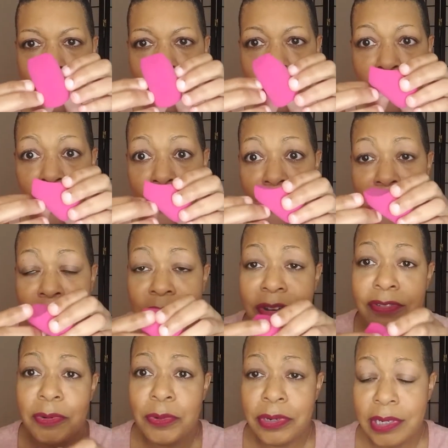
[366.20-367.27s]
will work for
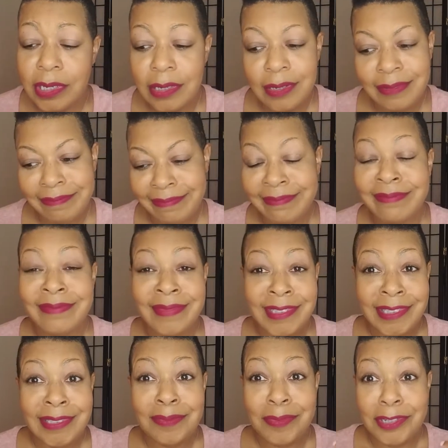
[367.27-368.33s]
everyone,
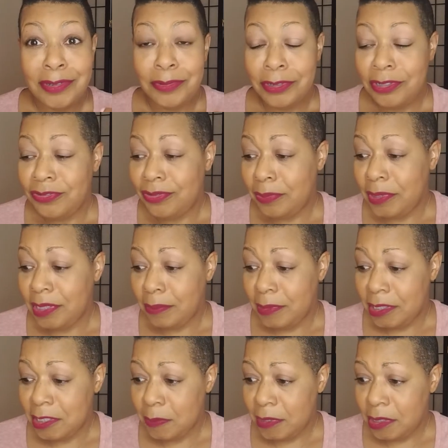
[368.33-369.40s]
but it works for me and my
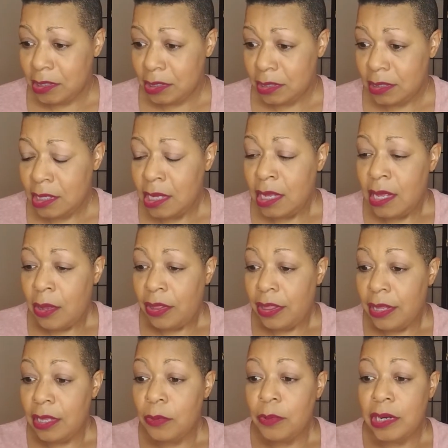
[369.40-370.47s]
sponges.
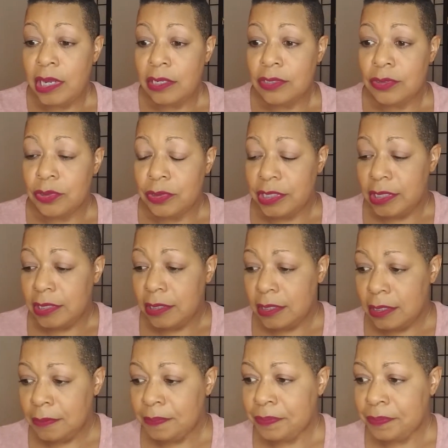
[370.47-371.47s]
Then what I do is,